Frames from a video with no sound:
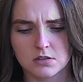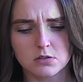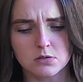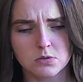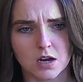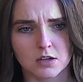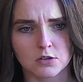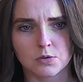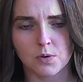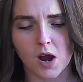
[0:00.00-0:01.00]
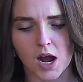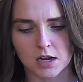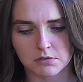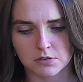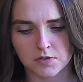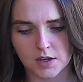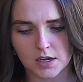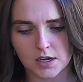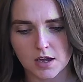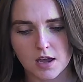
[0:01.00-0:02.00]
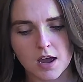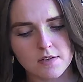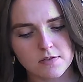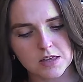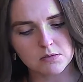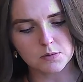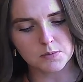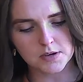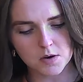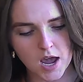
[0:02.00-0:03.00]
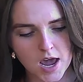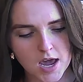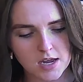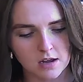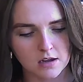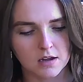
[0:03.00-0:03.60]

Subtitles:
Do not cry, Ravi. Everything will be okay.